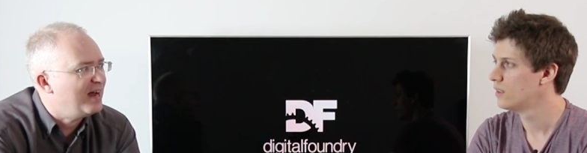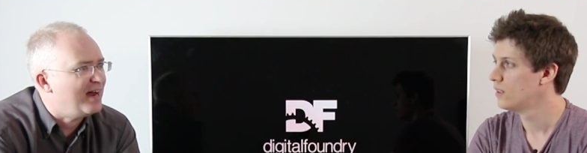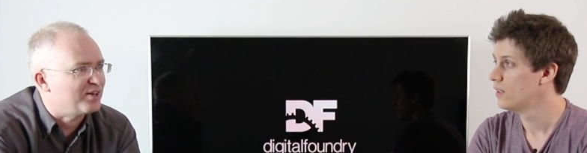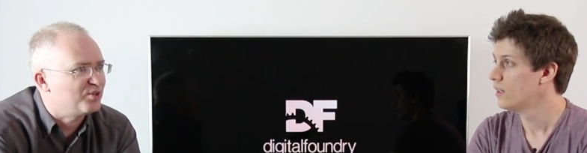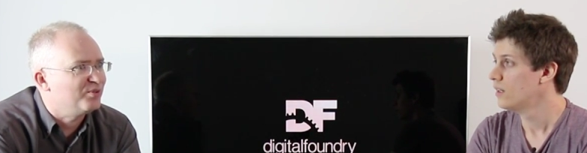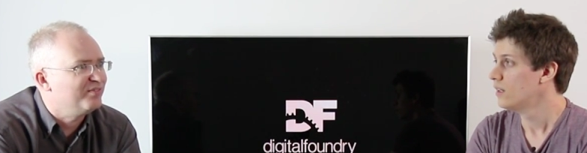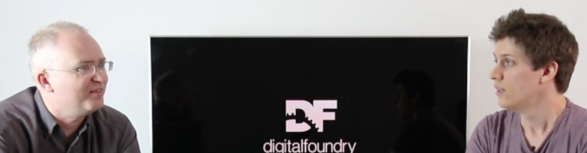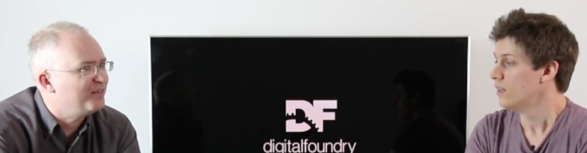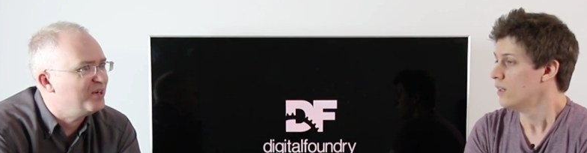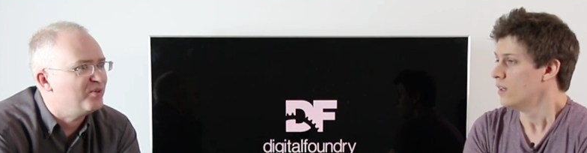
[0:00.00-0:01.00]
Speaker 1: actual
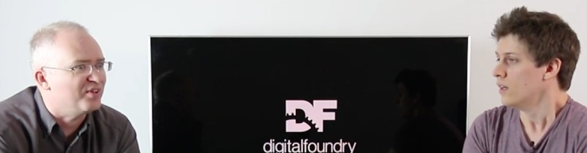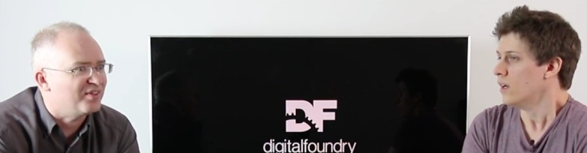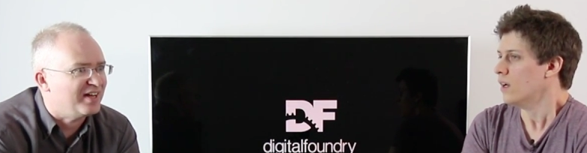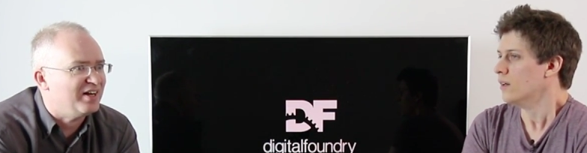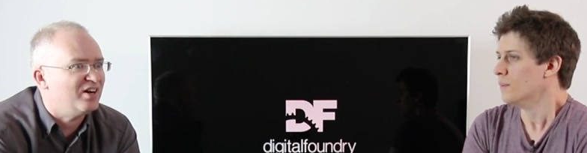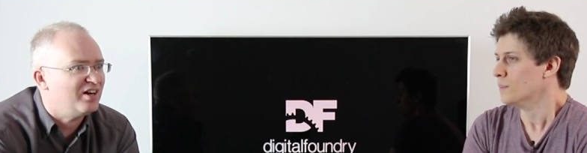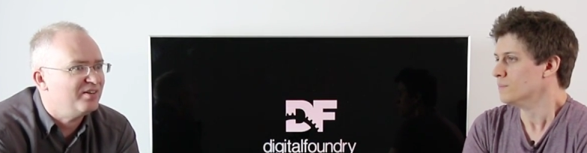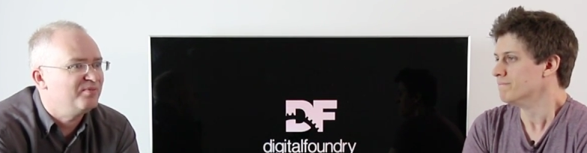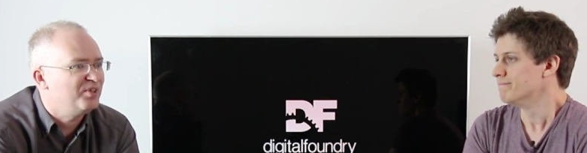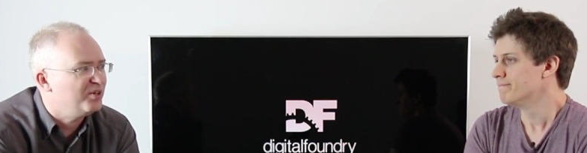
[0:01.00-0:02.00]
reveal that they
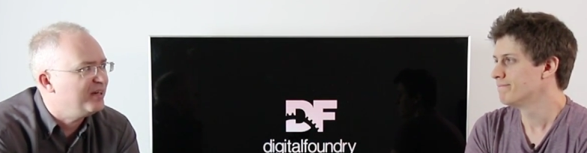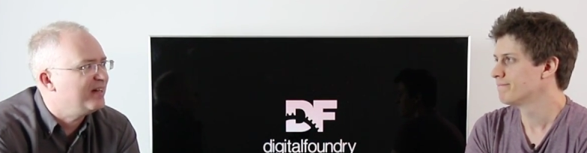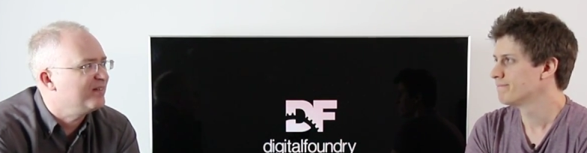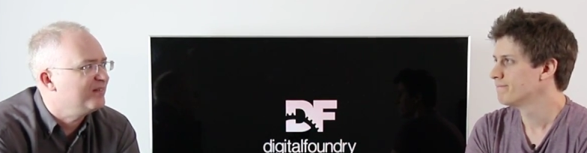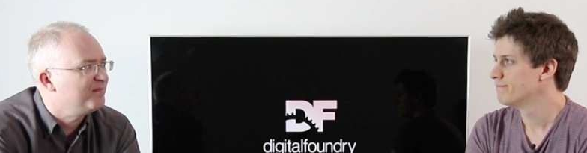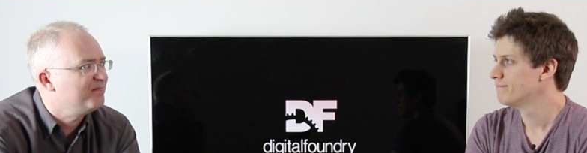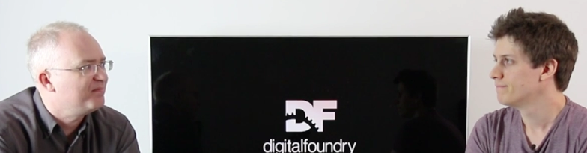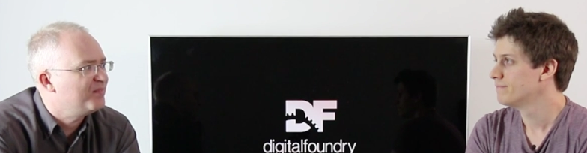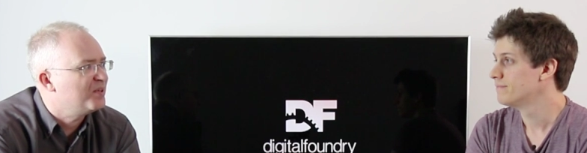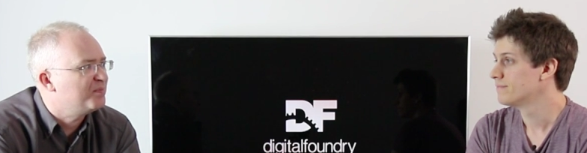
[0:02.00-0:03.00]
are doing
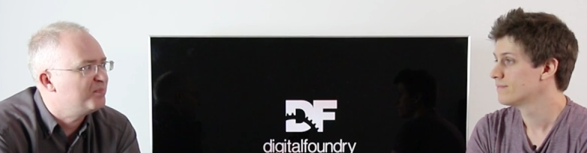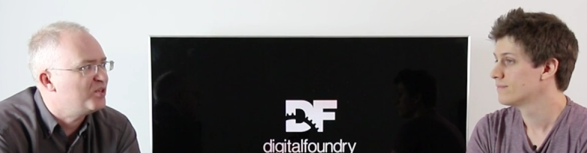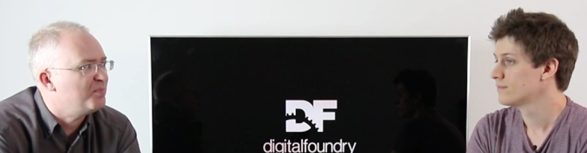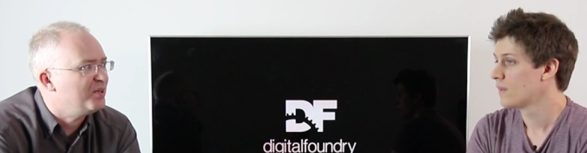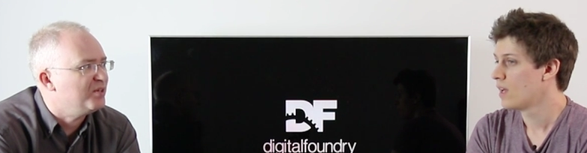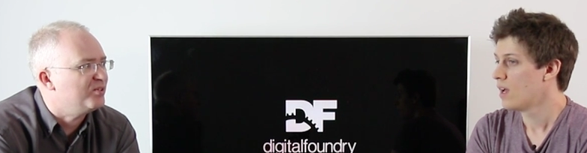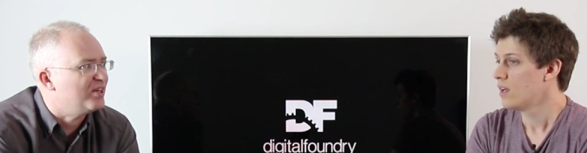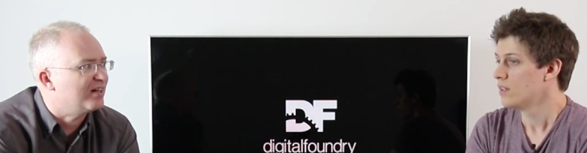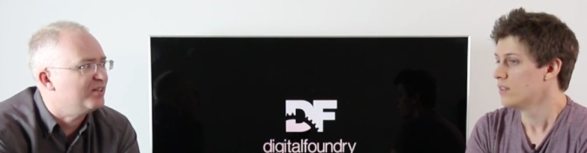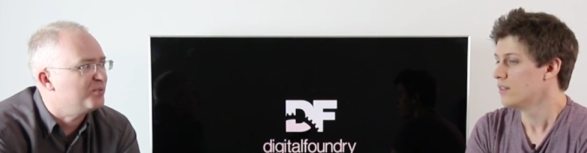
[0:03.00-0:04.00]
the G P U
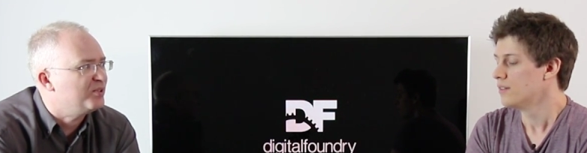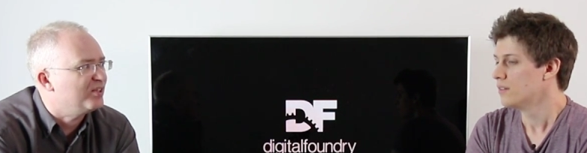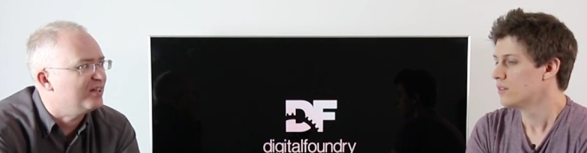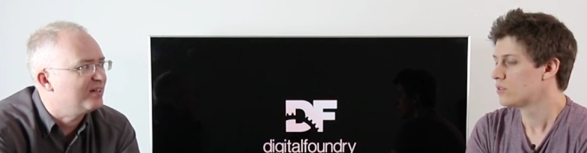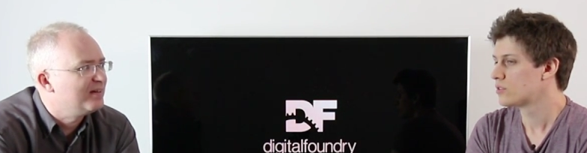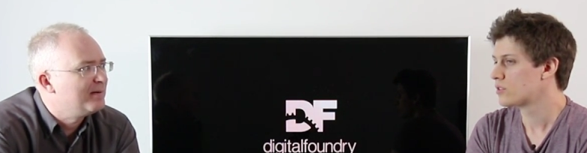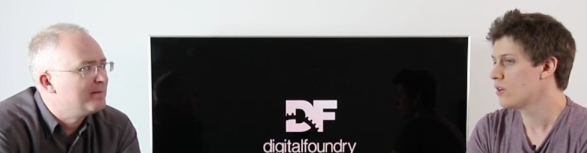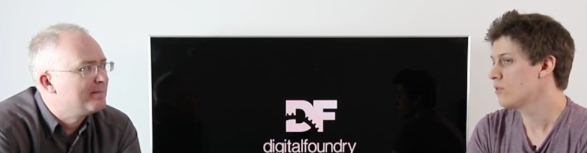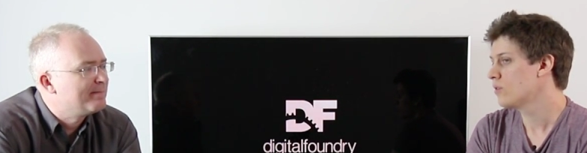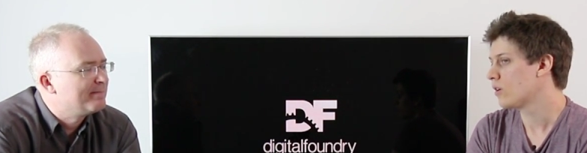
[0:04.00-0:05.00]
exactly as we said.
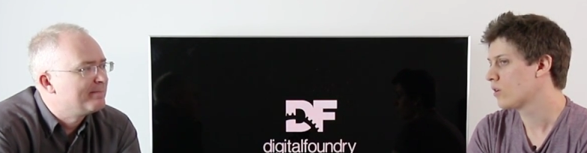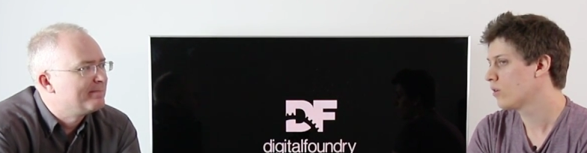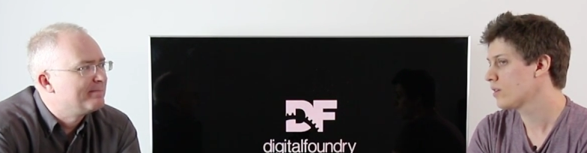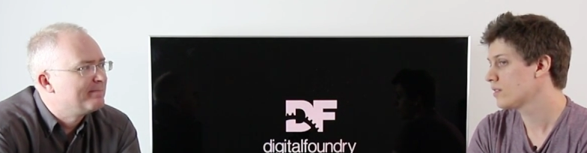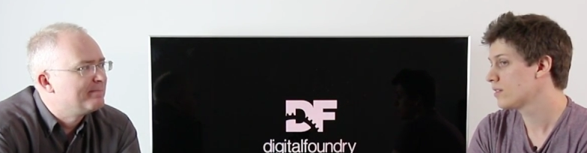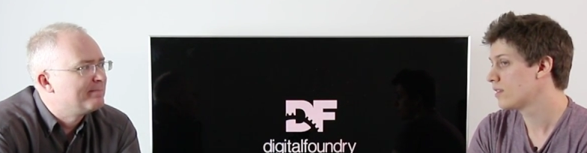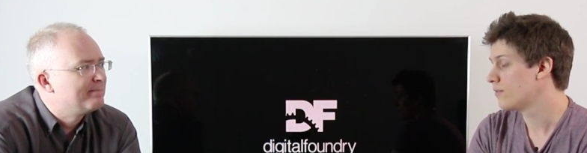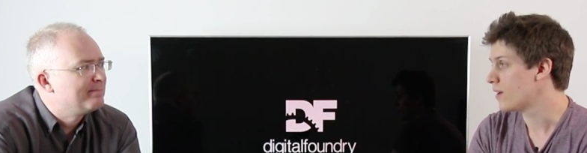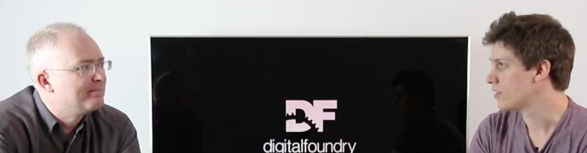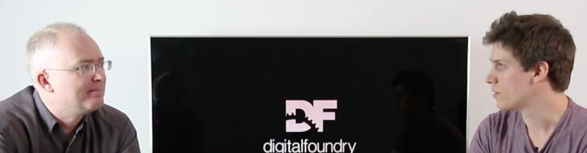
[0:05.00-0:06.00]
Speaker 2: So according to
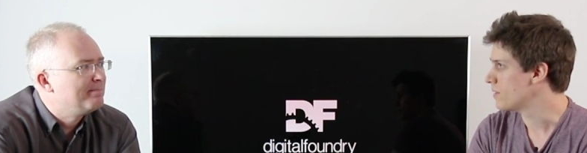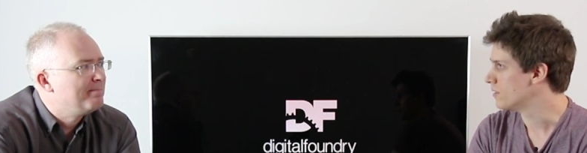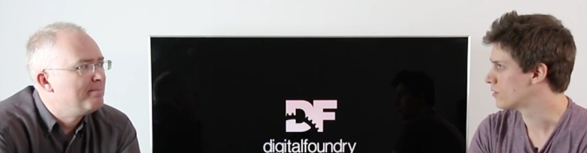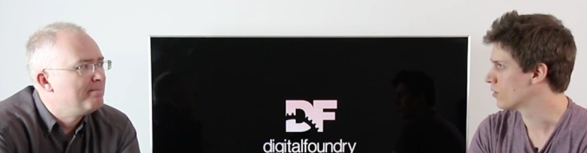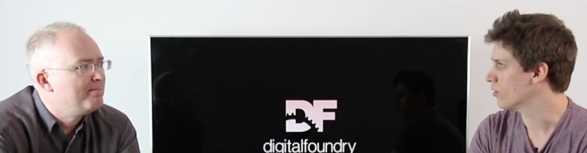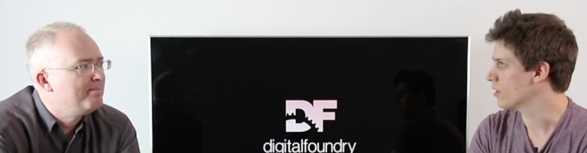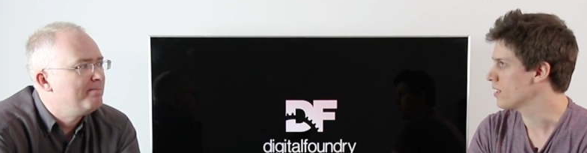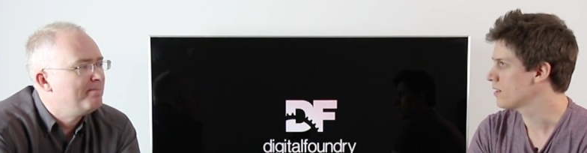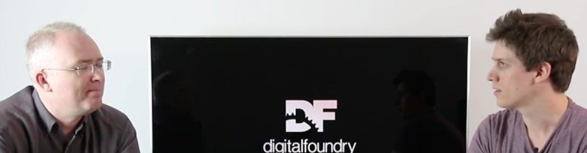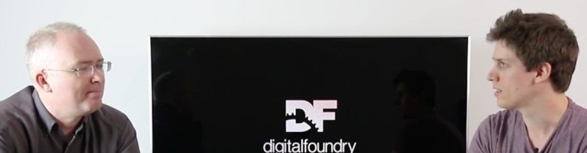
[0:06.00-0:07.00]
the VentureBeat
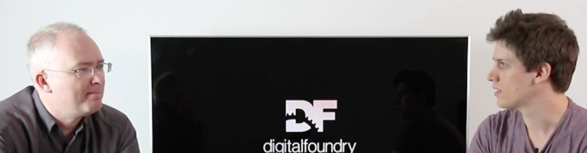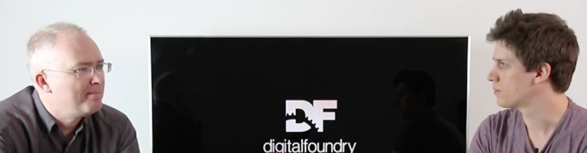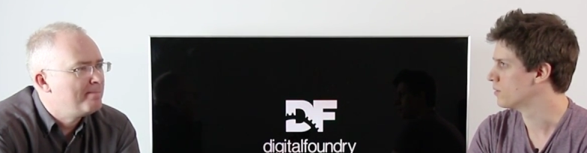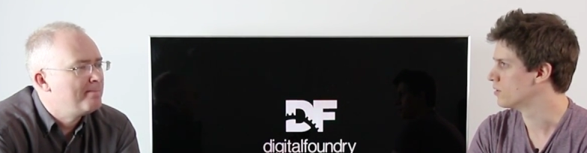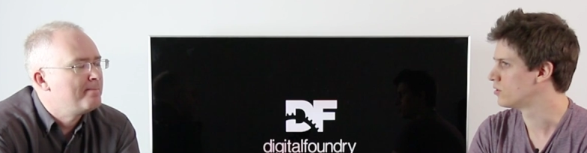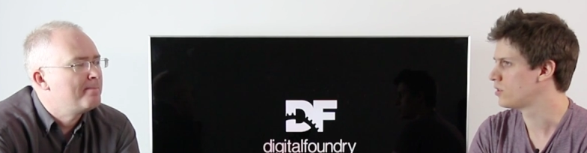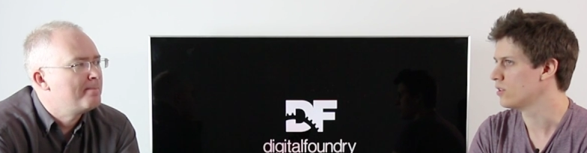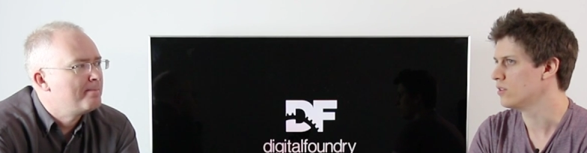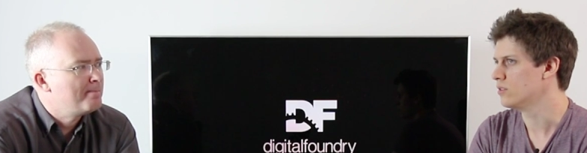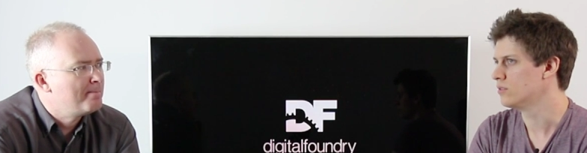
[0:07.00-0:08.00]
story, this was
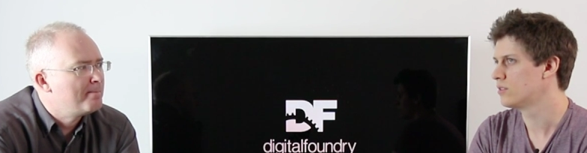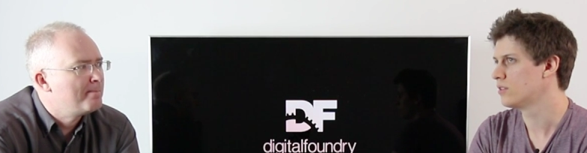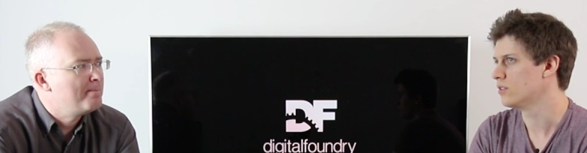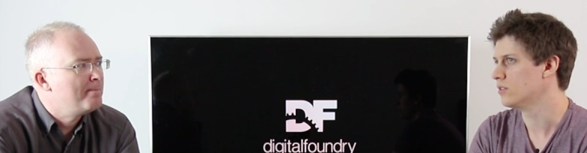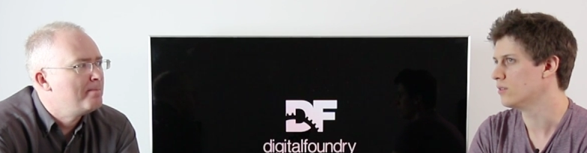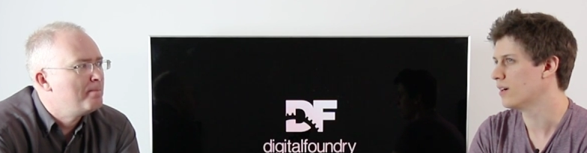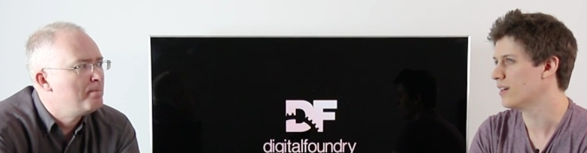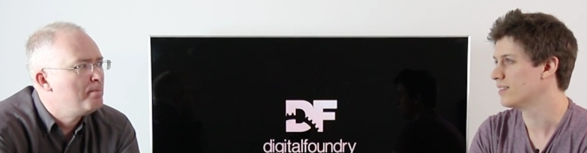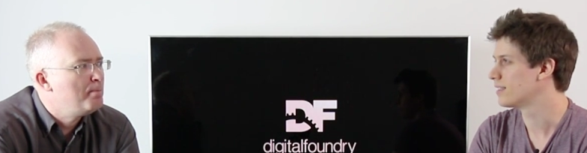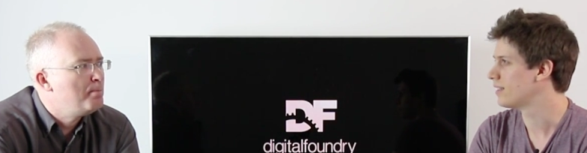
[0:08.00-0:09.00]
due to
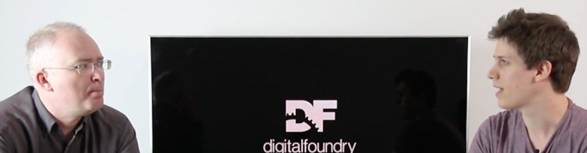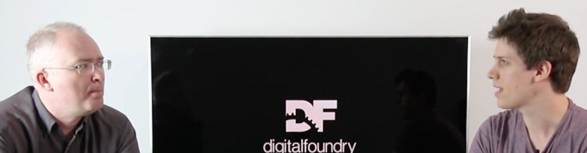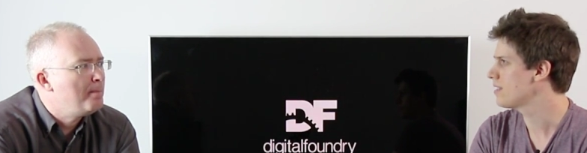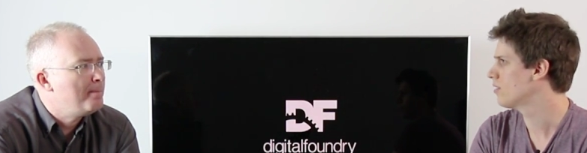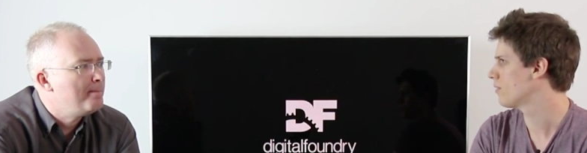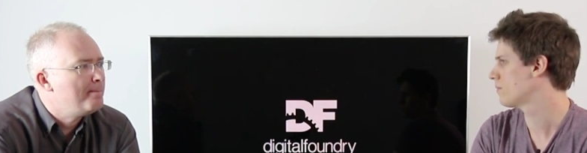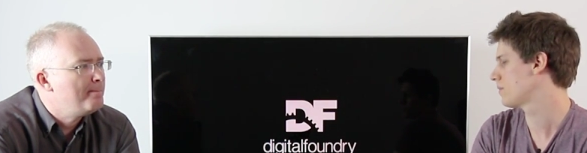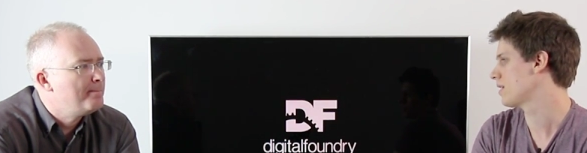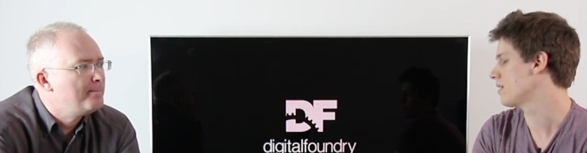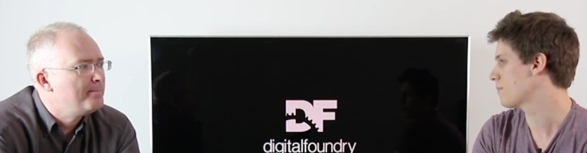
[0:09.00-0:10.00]
a delay, not
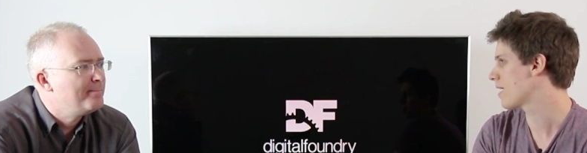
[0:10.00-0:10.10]
the